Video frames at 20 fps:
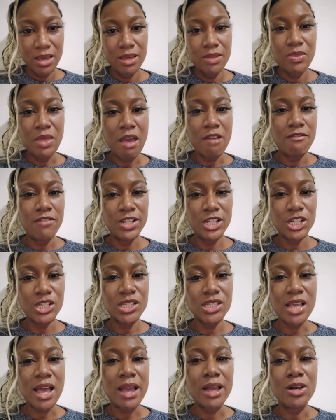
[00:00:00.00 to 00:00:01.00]
that
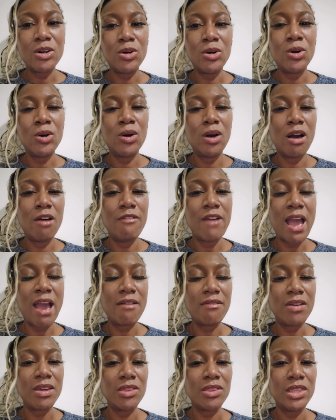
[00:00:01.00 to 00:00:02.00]
vicious cycle of
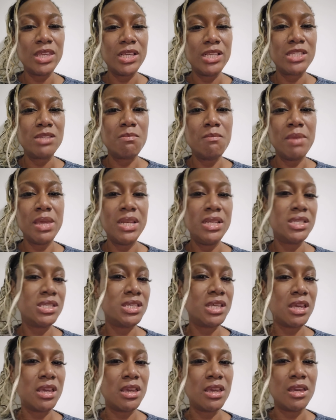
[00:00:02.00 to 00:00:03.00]
having these
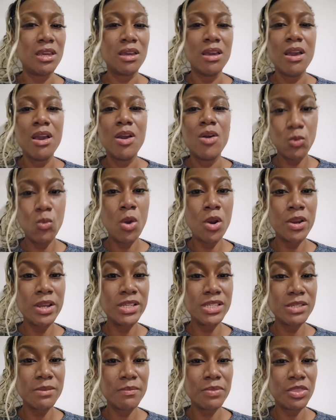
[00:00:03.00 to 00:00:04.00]
menacing,
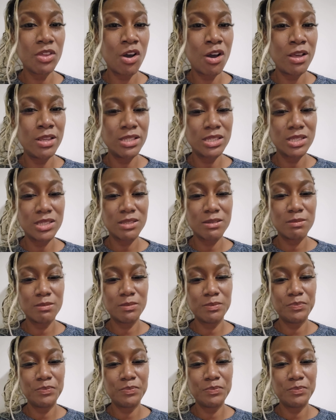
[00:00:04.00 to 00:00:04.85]
worrisome thoughts.